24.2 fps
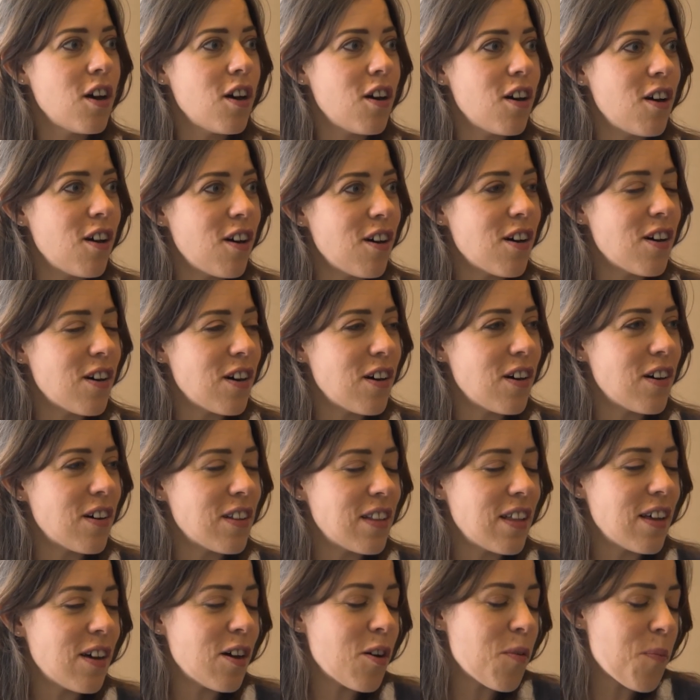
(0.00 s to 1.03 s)

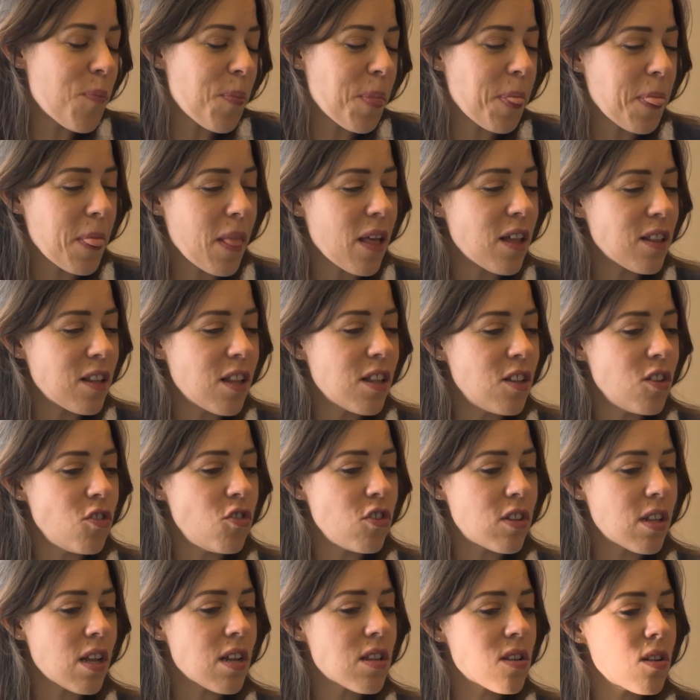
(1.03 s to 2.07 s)
the
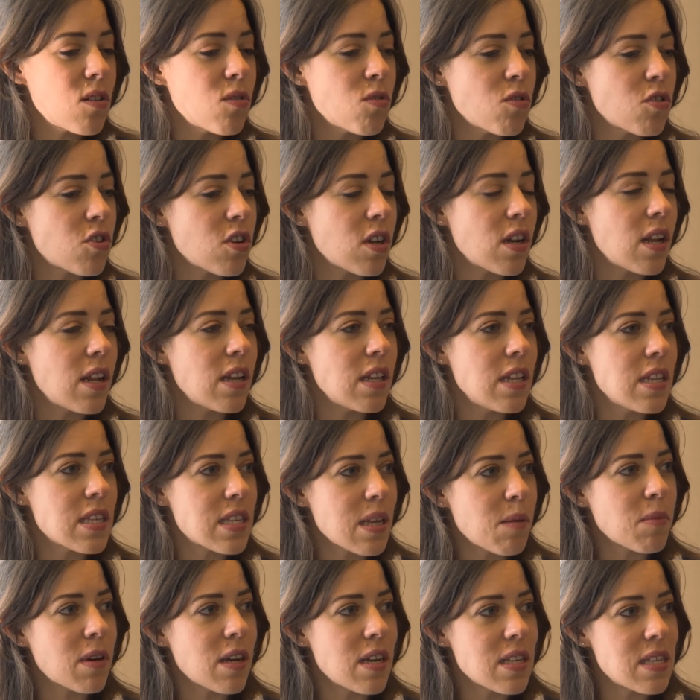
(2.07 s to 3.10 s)
digital solution, and in
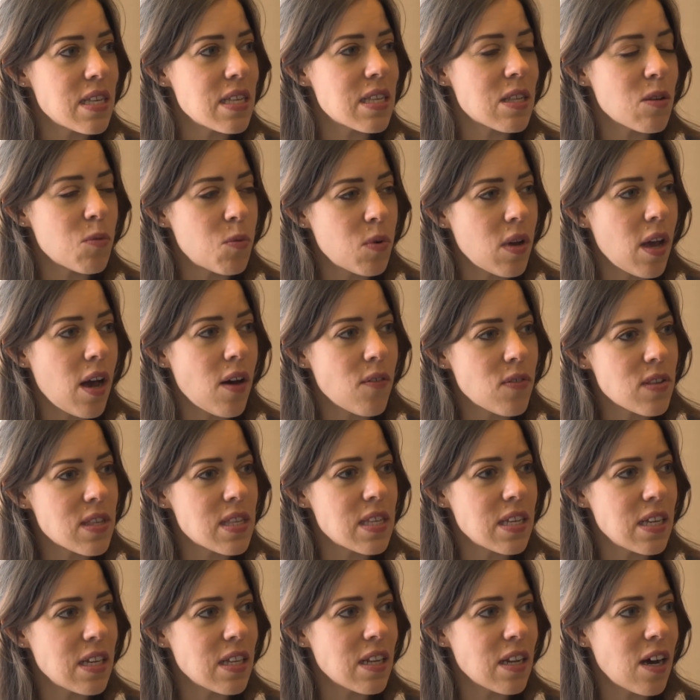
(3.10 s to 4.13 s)
some cases we have
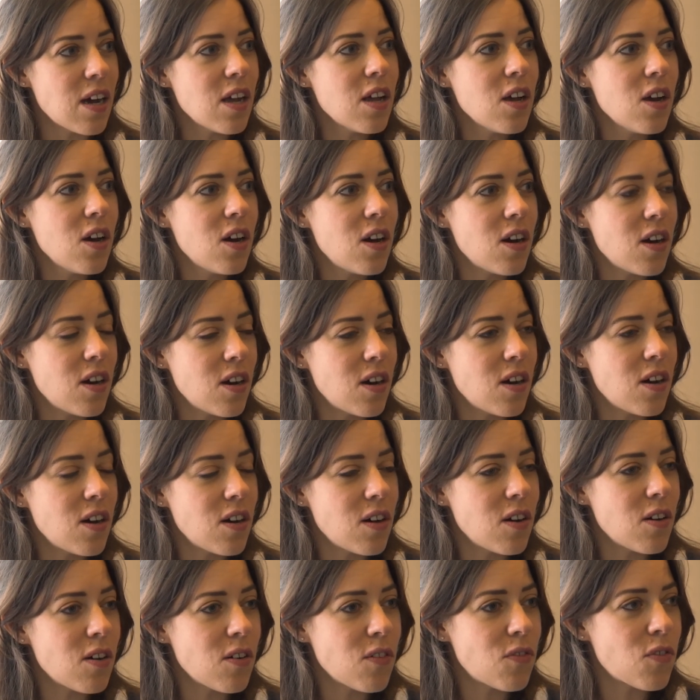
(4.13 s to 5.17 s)
seen
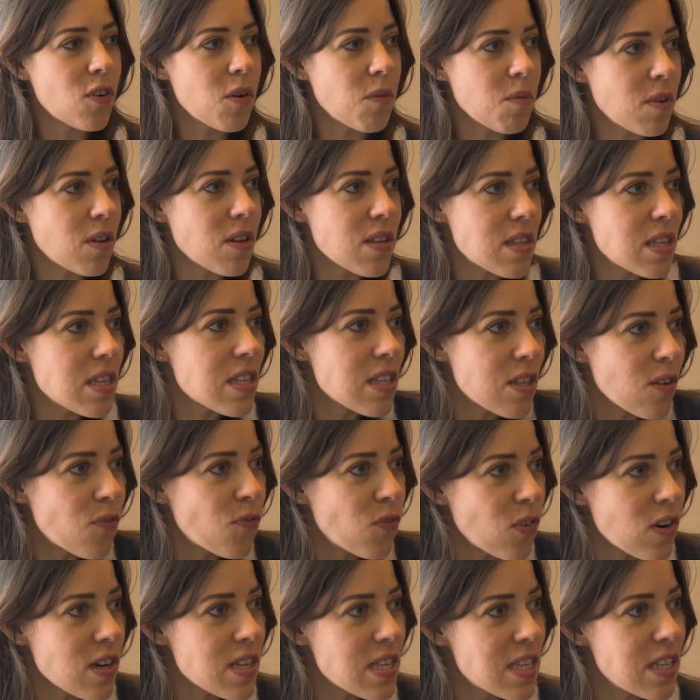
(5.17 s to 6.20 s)
since the
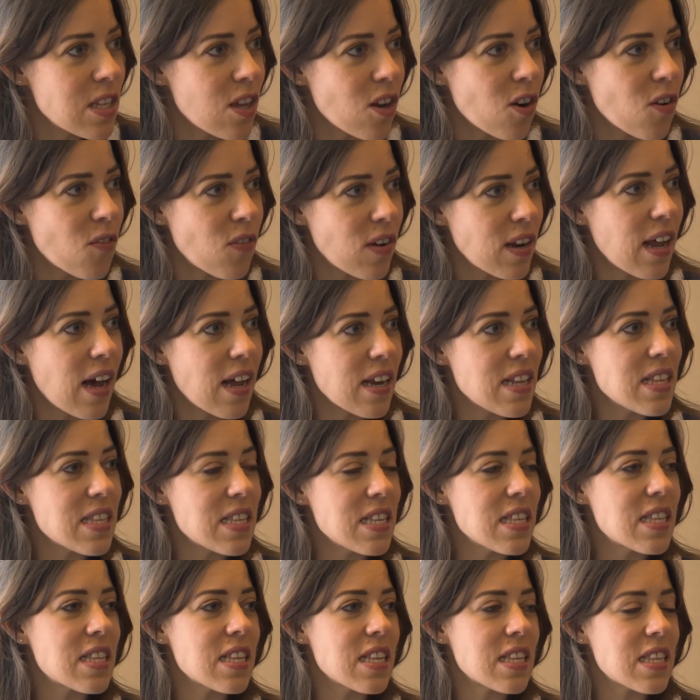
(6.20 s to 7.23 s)
first year of
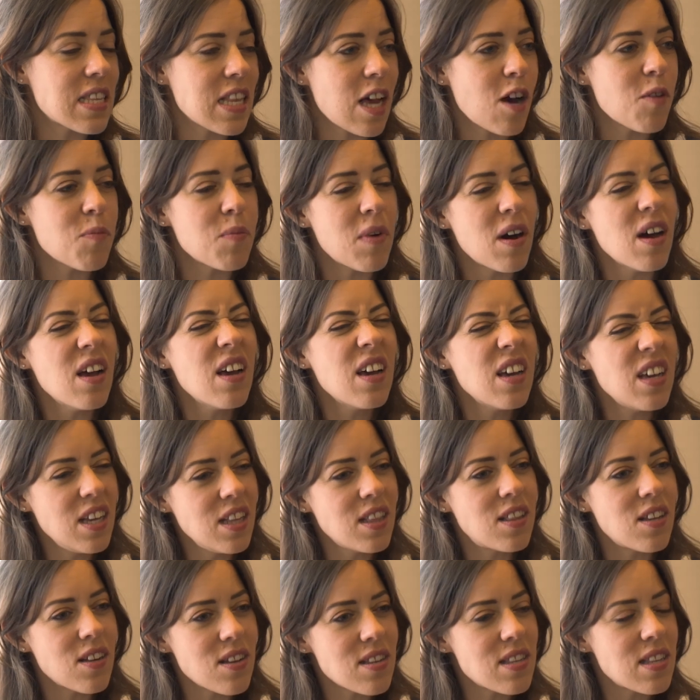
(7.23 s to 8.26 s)
analysis some
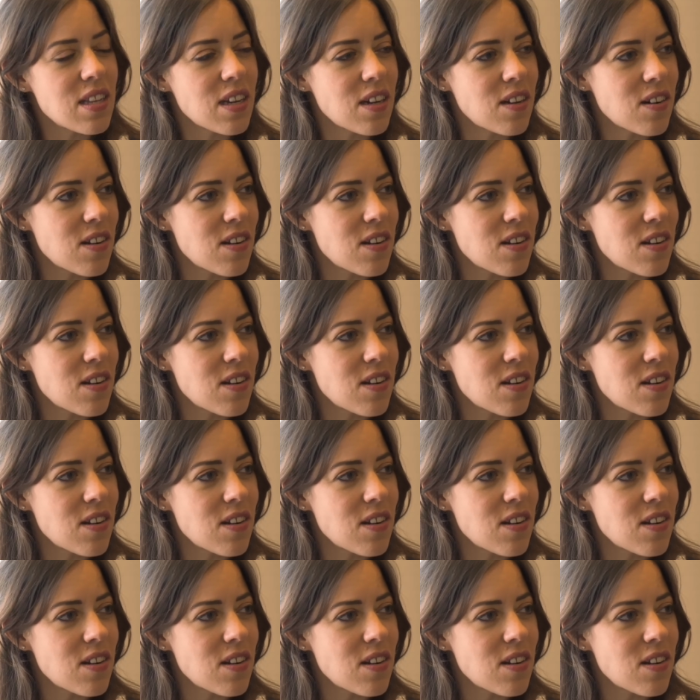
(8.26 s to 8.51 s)
interesting